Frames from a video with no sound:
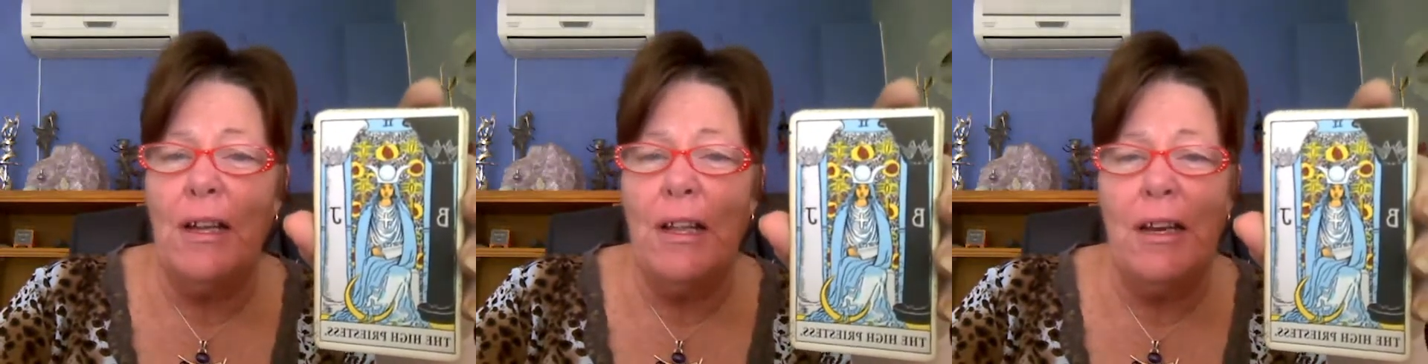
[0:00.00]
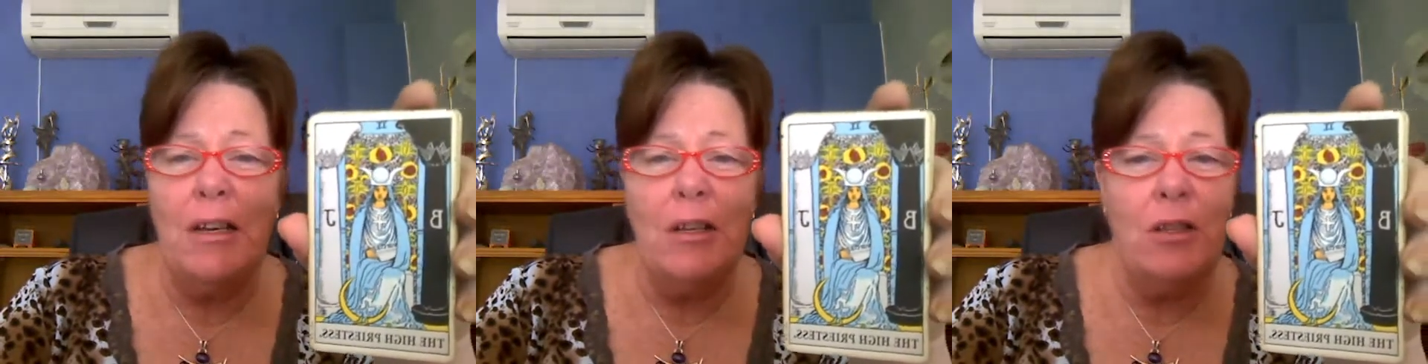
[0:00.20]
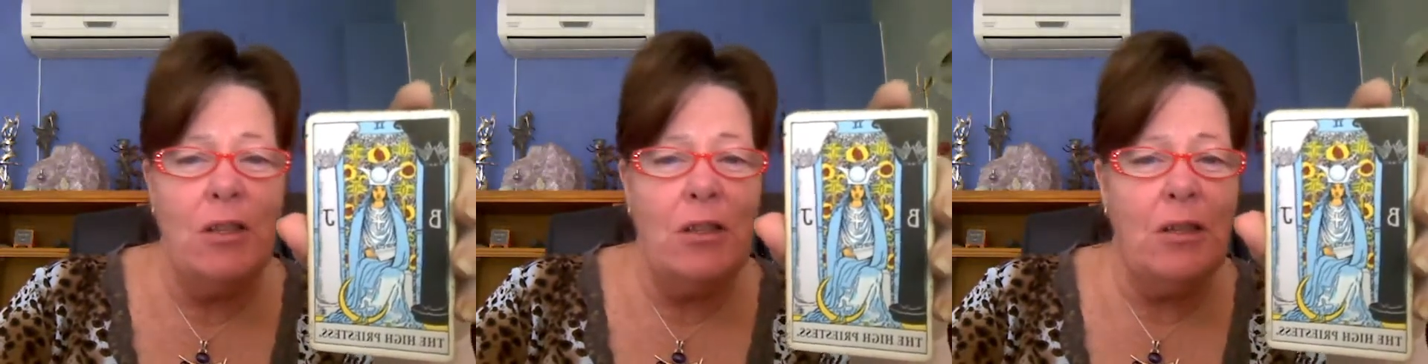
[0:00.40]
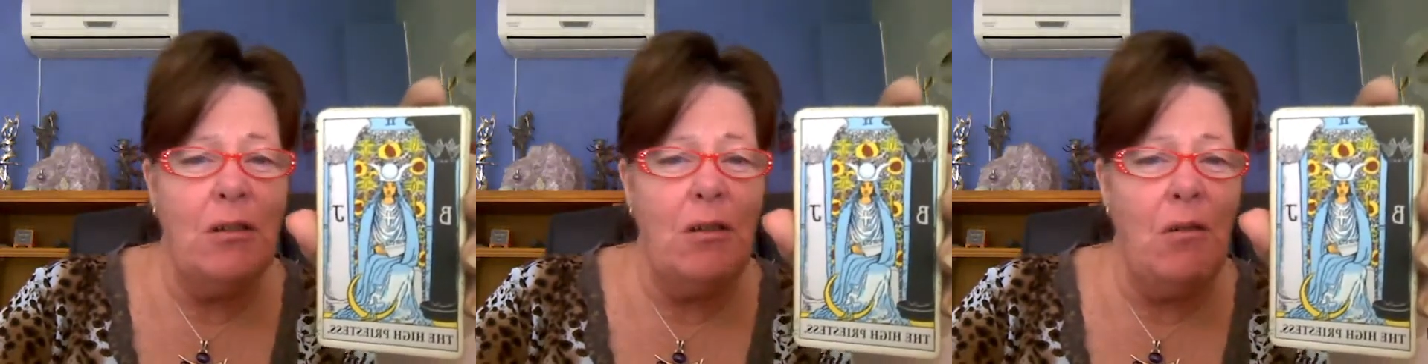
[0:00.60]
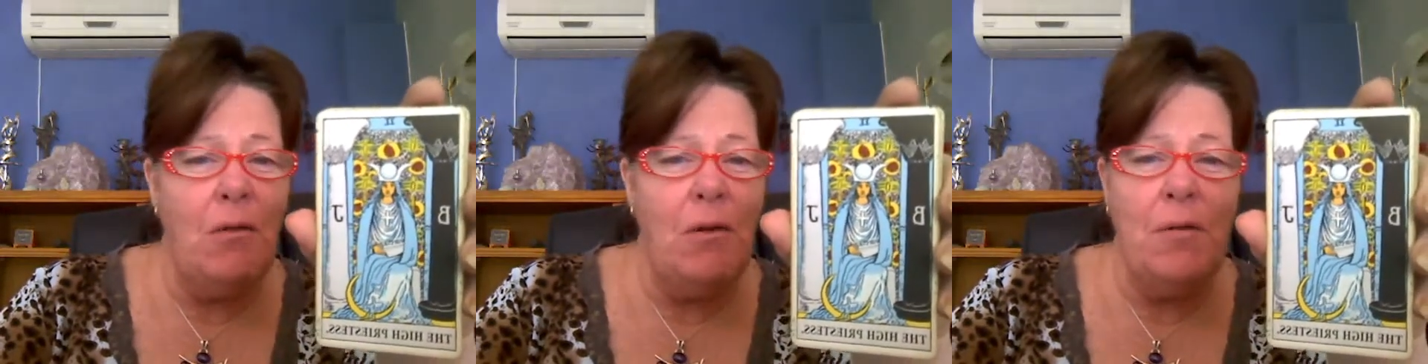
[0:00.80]
Let it just
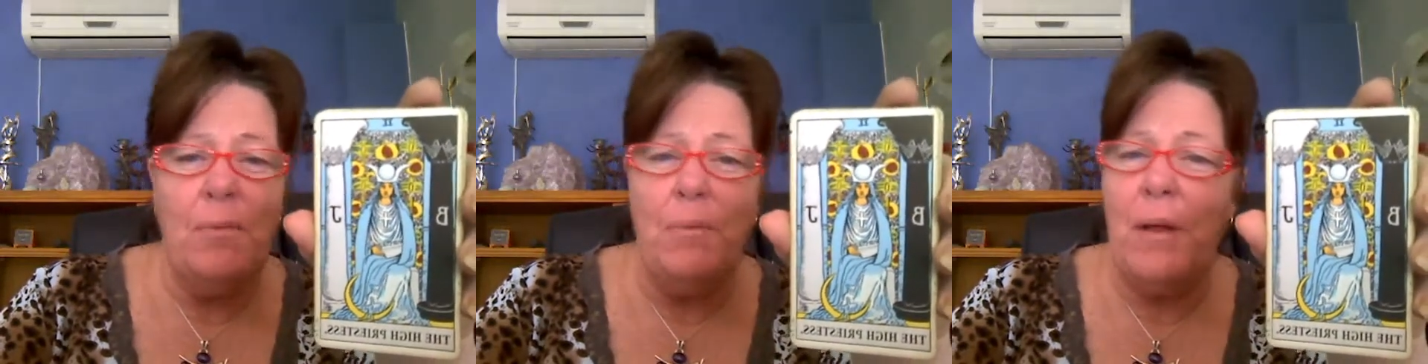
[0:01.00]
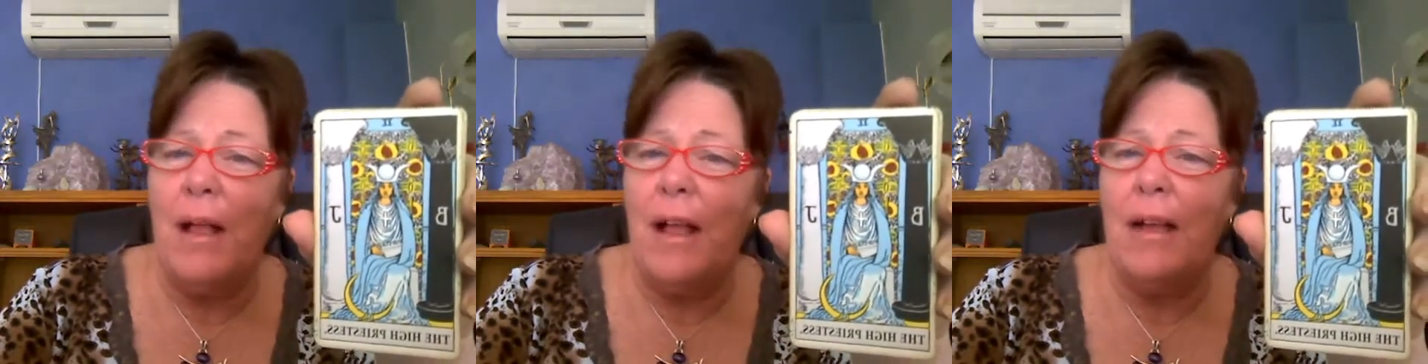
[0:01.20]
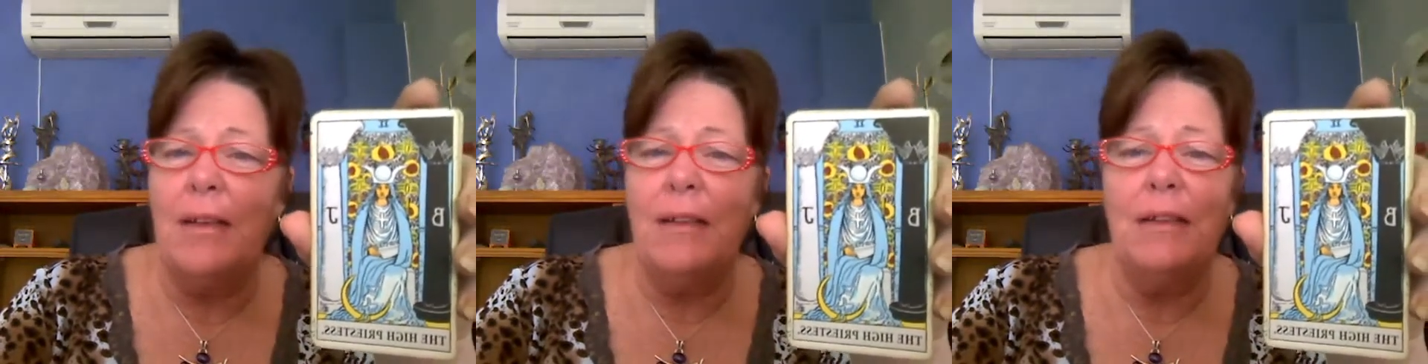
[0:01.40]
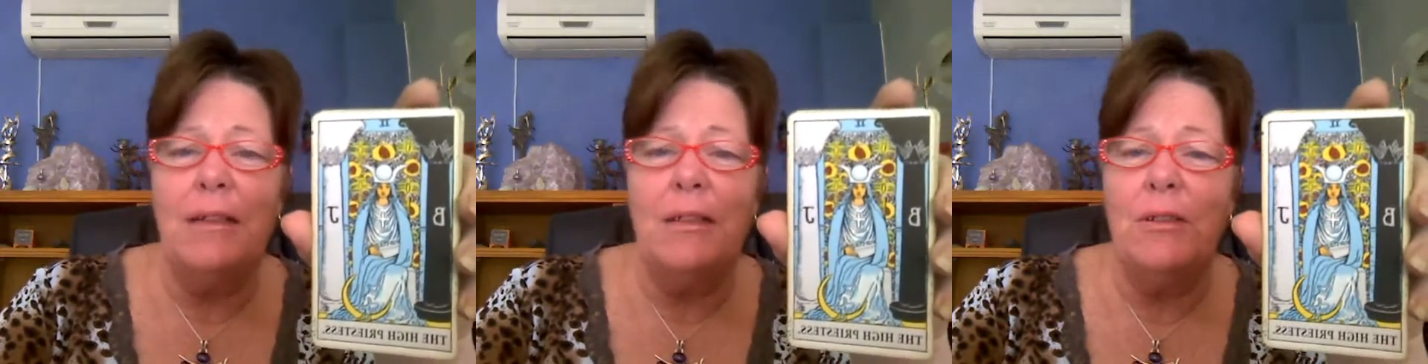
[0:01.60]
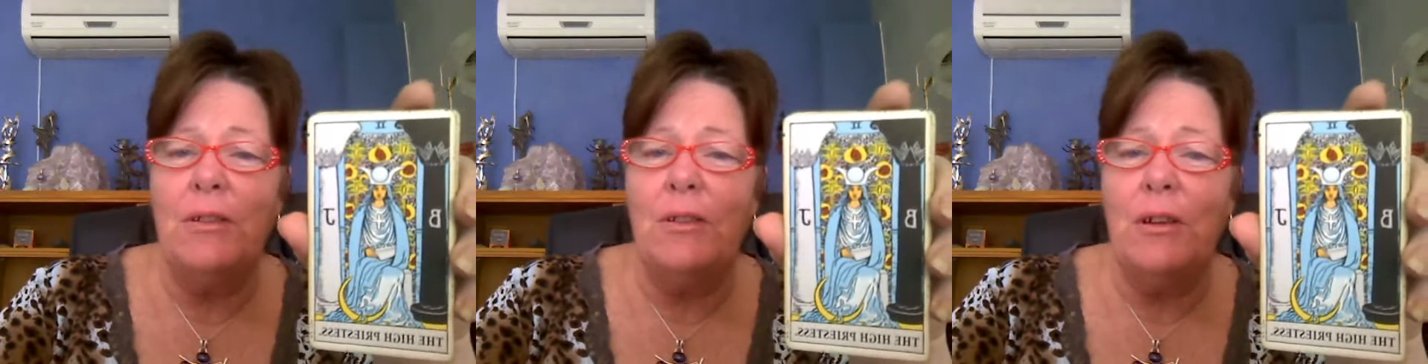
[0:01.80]
go on by.
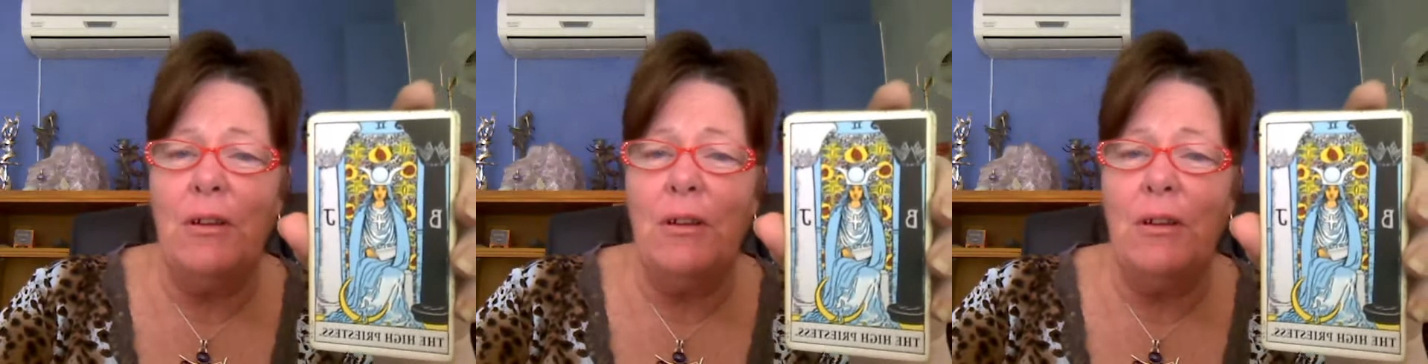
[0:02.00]
You